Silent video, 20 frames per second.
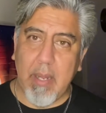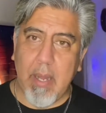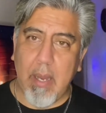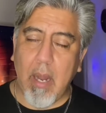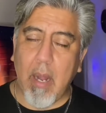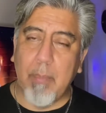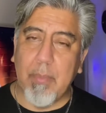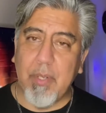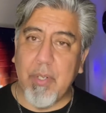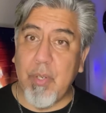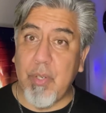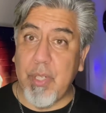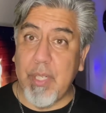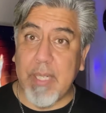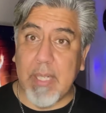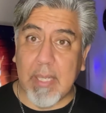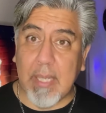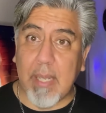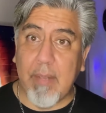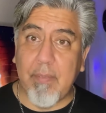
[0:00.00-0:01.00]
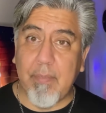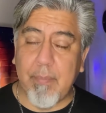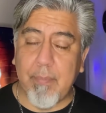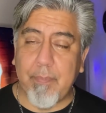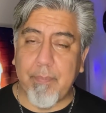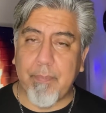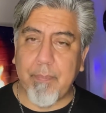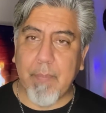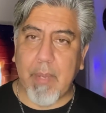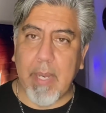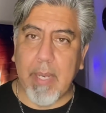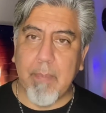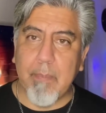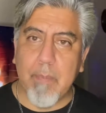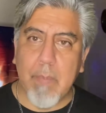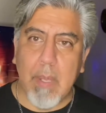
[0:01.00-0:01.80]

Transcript: an opportunity to live, right?